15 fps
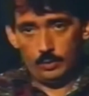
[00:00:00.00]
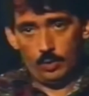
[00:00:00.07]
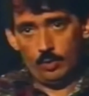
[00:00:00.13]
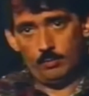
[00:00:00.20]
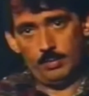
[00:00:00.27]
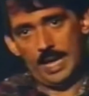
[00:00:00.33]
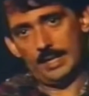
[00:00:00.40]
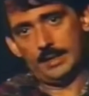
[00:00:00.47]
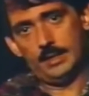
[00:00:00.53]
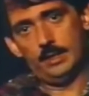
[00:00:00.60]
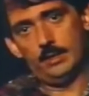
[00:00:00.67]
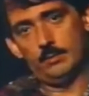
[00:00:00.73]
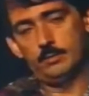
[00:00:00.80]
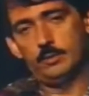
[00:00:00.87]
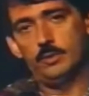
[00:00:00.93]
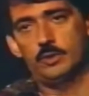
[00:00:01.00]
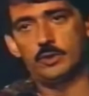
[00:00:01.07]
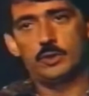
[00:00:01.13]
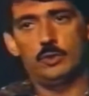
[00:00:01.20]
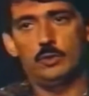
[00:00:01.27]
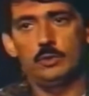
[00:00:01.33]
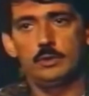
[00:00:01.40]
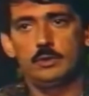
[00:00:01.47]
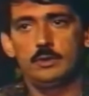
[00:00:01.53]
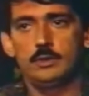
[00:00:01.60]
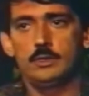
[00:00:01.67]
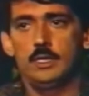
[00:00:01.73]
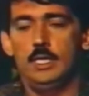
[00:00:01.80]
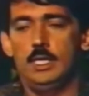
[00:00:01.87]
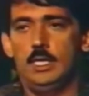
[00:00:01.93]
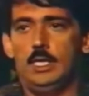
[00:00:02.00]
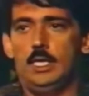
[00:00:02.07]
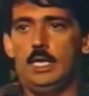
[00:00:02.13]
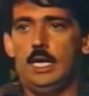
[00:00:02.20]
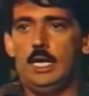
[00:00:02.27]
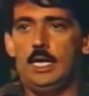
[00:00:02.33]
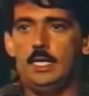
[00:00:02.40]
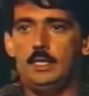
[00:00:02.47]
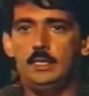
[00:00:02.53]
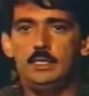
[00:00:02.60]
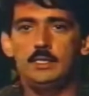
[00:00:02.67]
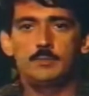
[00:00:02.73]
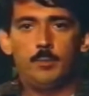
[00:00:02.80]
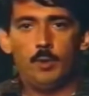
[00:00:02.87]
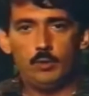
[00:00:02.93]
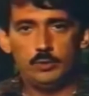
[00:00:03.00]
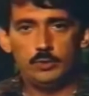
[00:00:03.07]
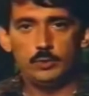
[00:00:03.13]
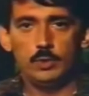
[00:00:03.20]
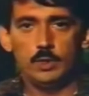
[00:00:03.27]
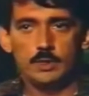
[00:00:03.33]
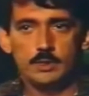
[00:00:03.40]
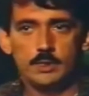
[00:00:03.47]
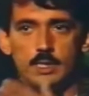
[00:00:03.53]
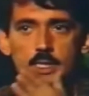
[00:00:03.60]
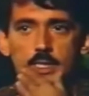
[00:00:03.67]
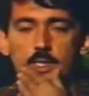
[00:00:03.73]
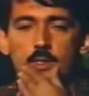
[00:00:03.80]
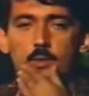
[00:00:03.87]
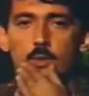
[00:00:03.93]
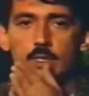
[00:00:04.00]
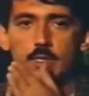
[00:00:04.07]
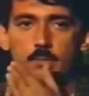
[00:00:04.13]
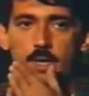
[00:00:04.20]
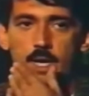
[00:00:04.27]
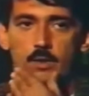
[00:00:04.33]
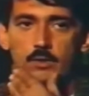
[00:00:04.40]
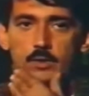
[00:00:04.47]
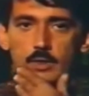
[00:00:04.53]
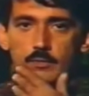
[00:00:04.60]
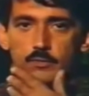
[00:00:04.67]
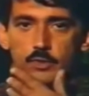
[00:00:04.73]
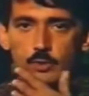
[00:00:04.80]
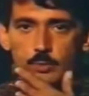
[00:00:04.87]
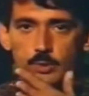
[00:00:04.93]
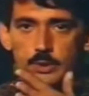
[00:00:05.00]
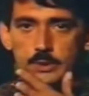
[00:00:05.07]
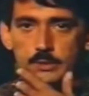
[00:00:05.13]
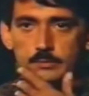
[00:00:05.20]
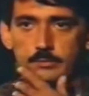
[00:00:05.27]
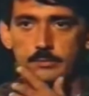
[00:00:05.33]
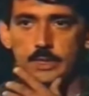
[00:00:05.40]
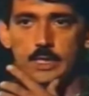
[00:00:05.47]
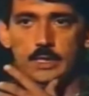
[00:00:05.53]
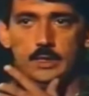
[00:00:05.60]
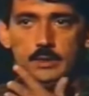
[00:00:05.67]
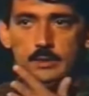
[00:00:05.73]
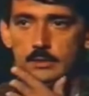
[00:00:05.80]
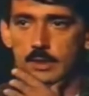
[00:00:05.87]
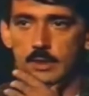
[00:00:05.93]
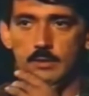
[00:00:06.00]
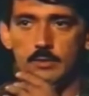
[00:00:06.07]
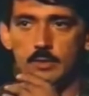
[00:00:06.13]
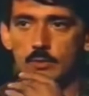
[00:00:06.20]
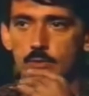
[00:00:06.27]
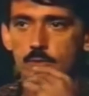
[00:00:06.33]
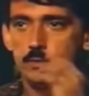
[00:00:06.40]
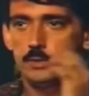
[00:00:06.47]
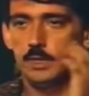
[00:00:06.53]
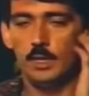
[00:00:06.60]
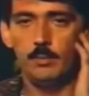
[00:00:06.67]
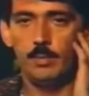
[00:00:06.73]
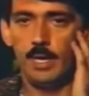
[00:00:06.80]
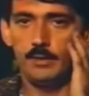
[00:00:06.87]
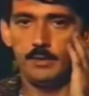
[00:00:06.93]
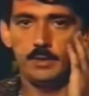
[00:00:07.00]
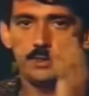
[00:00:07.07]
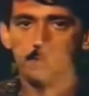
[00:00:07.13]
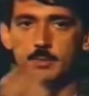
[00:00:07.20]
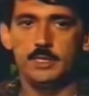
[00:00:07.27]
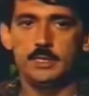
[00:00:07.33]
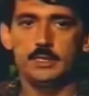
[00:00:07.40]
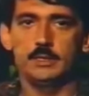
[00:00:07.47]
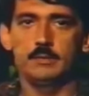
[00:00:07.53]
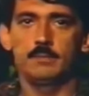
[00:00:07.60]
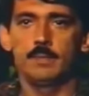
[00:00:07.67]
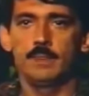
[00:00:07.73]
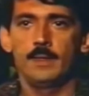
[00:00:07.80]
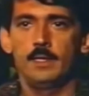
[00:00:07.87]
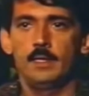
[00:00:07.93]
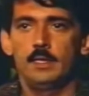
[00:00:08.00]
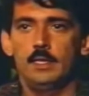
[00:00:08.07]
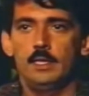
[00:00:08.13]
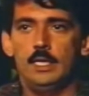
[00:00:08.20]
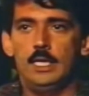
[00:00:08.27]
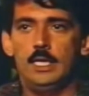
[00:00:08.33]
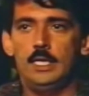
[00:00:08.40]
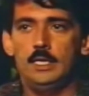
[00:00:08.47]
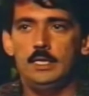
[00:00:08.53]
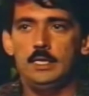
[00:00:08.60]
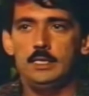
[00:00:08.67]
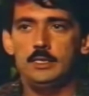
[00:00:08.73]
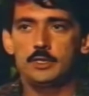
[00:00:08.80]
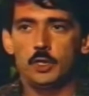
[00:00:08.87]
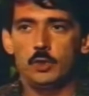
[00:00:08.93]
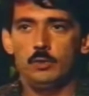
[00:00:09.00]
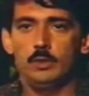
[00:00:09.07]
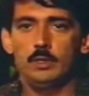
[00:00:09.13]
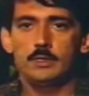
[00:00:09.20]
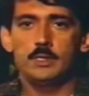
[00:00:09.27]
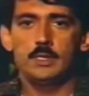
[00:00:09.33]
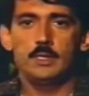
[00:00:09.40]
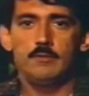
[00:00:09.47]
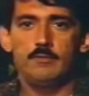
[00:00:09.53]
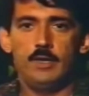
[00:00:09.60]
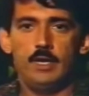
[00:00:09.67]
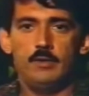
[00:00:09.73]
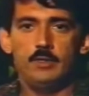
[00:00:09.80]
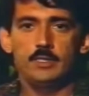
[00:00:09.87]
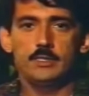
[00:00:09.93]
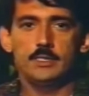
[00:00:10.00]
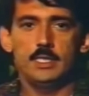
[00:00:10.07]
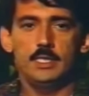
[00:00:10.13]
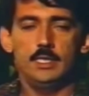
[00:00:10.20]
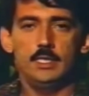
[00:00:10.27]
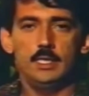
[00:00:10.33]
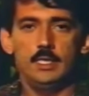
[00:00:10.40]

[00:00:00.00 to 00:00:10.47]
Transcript: long black hair up to the shoulders, and he spoke to us with the mouth, verbally, and no telepathic speaking. He showed us various